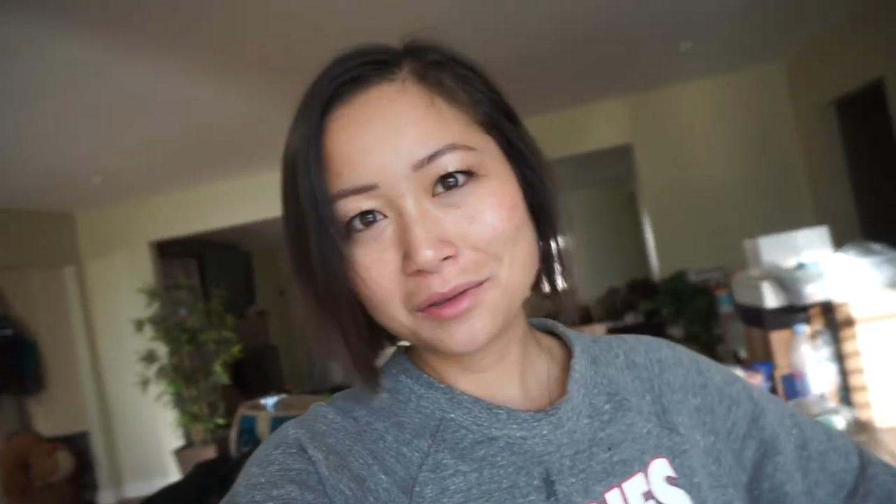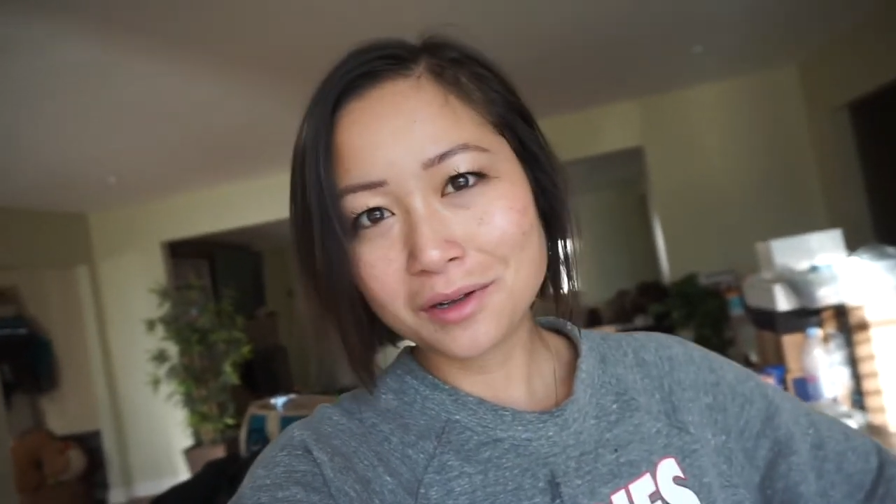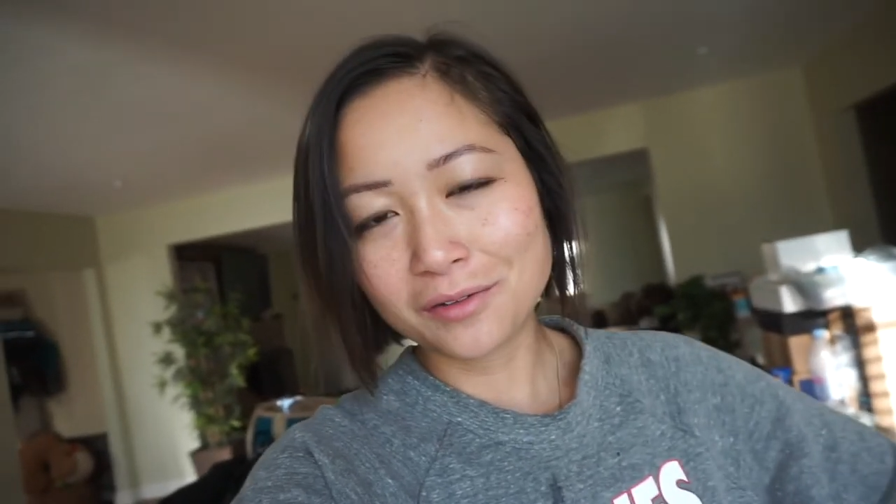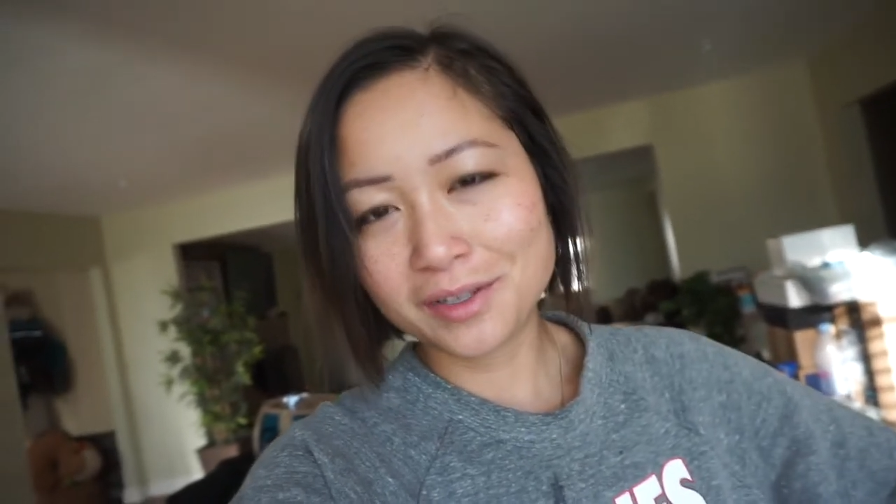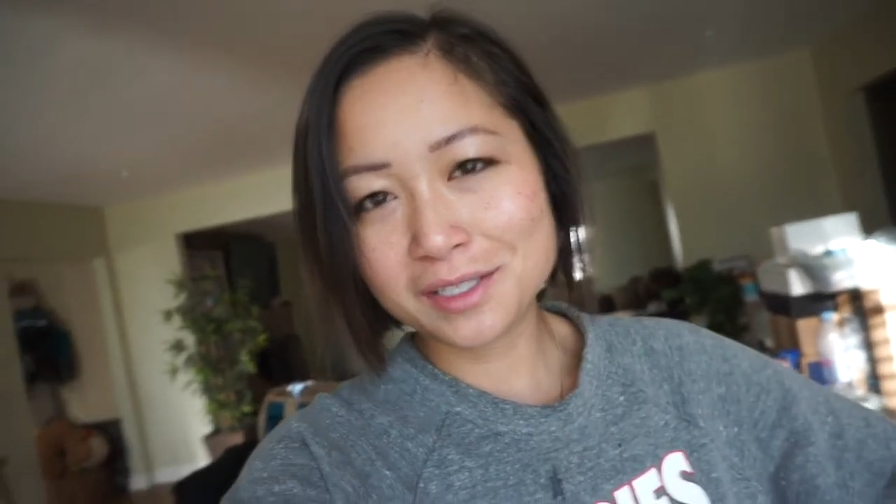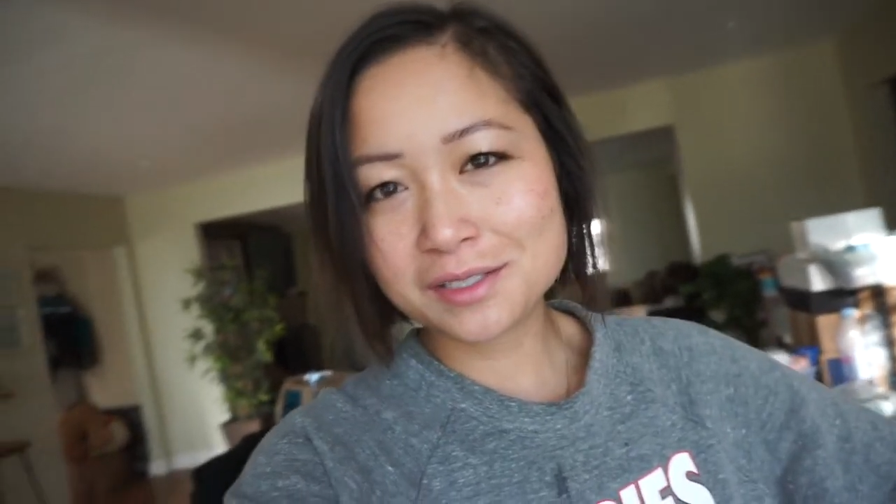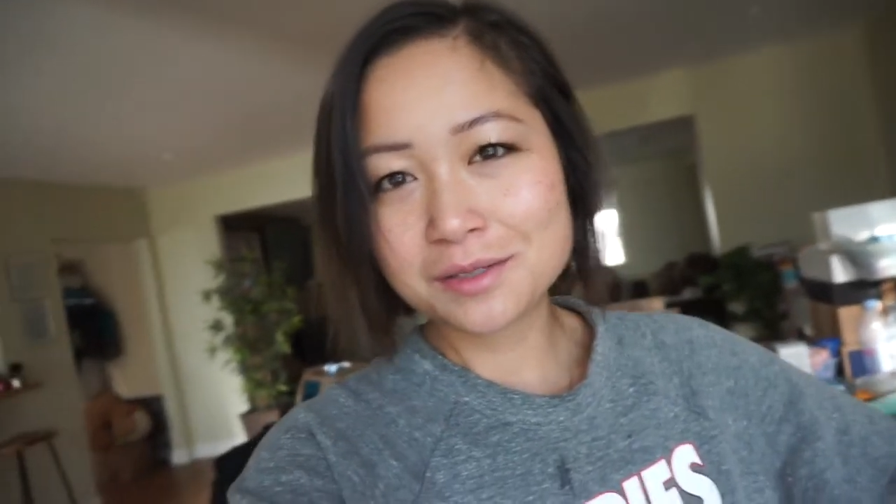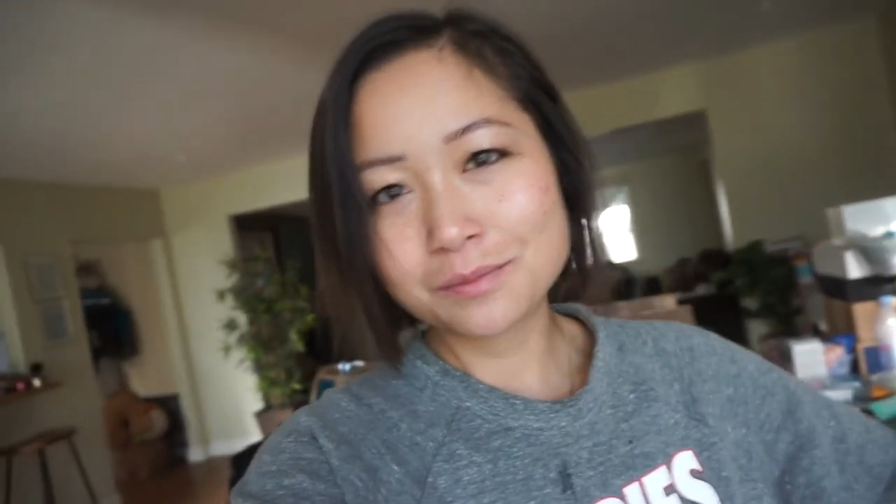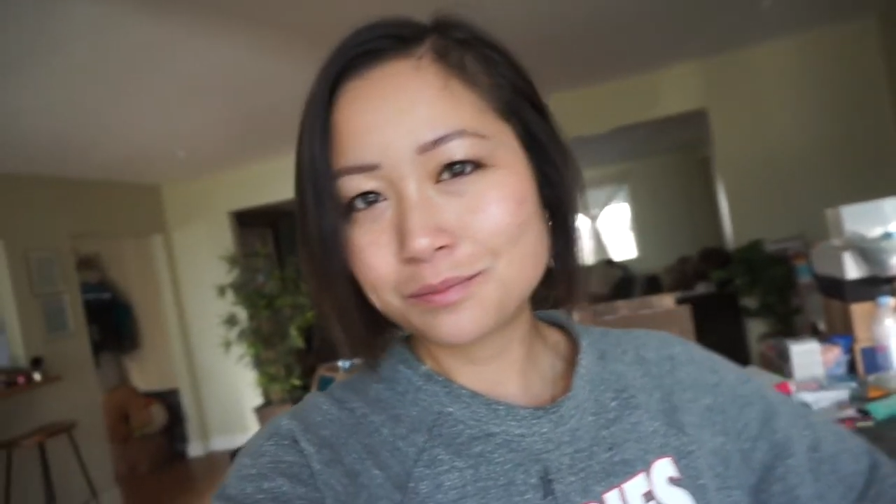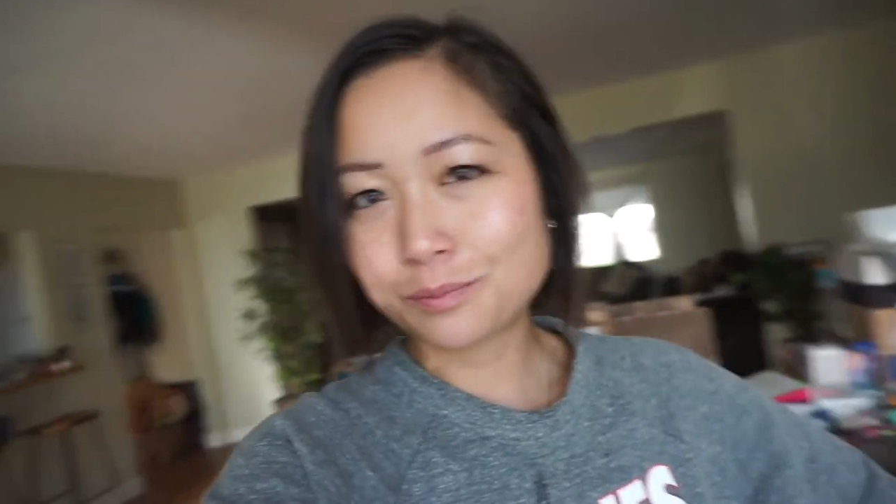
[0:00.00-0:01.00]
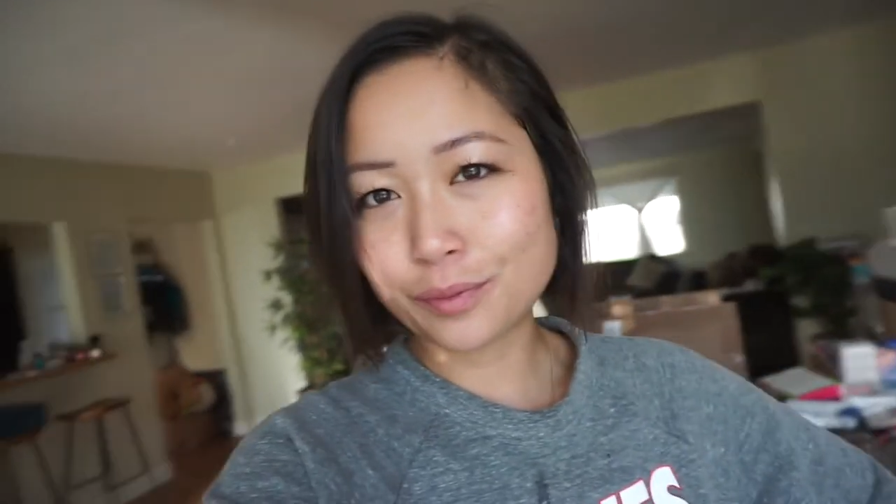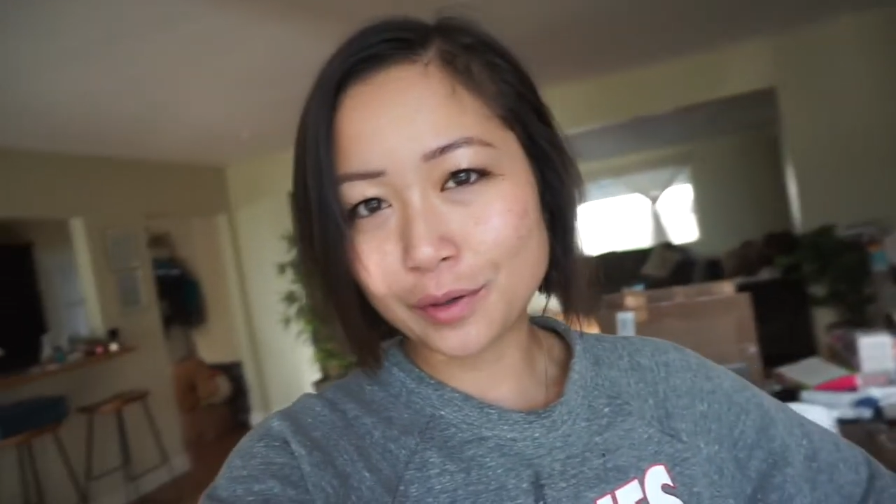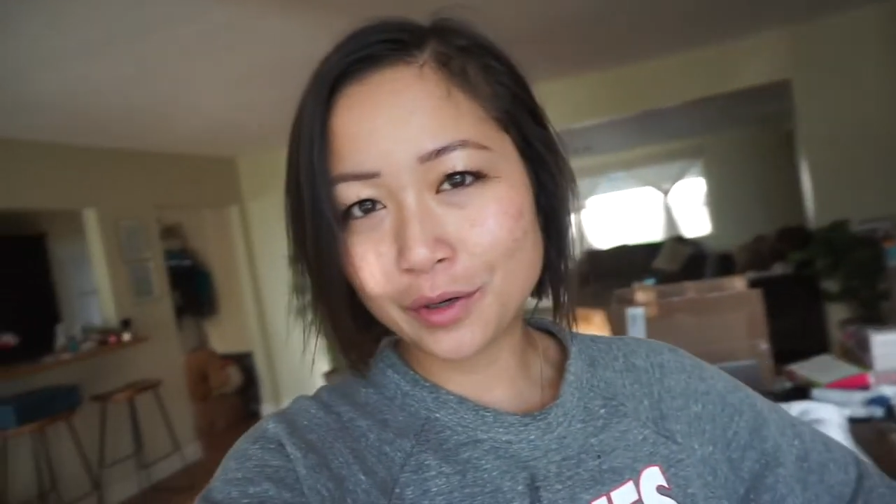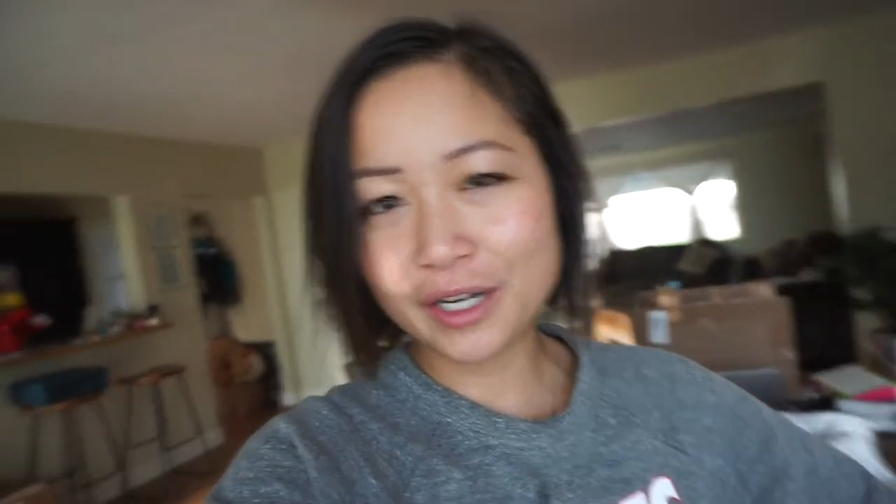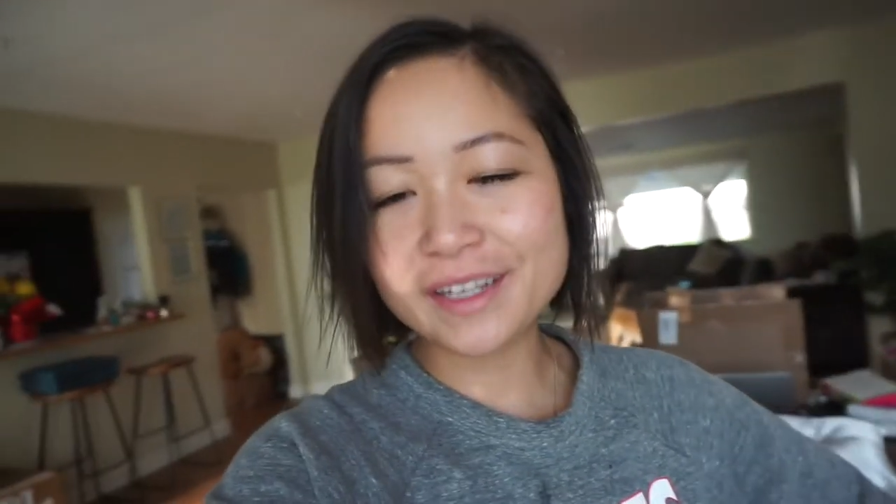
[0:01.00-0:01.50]
obvious
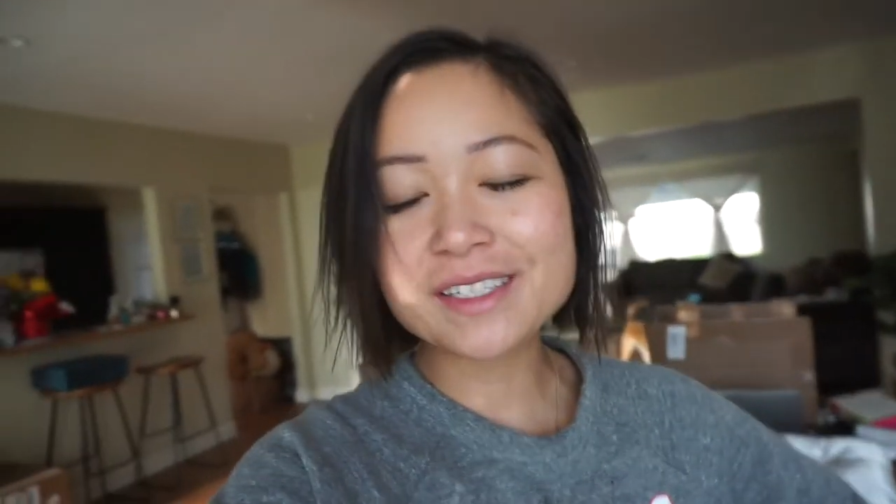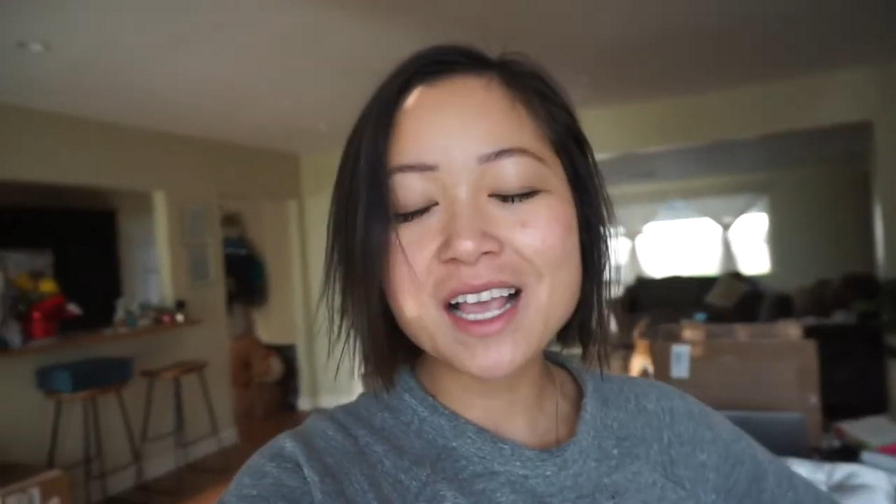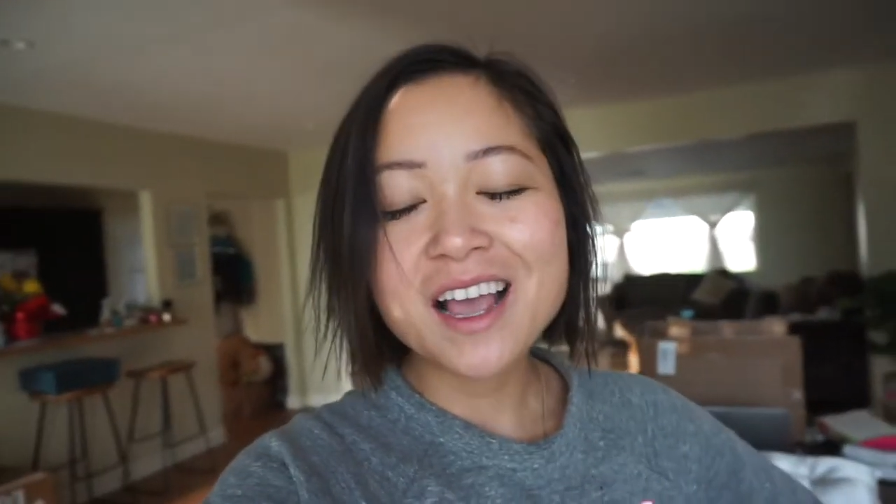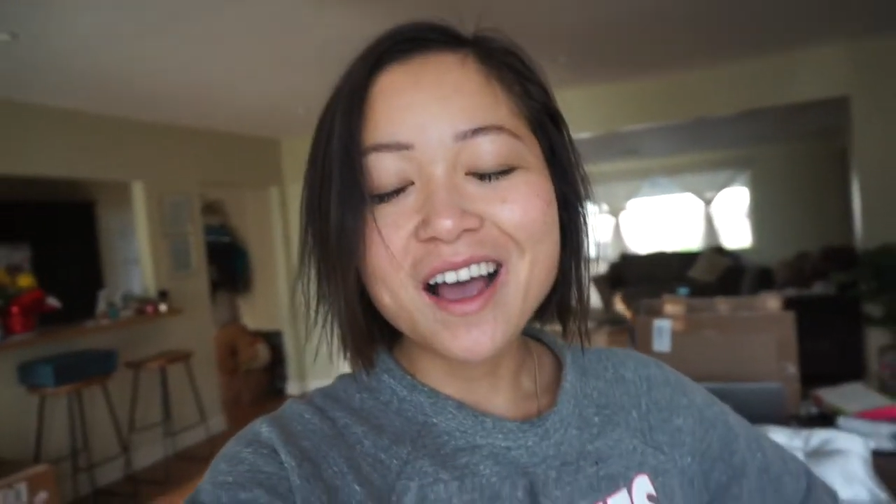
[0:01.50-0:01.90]
priorities,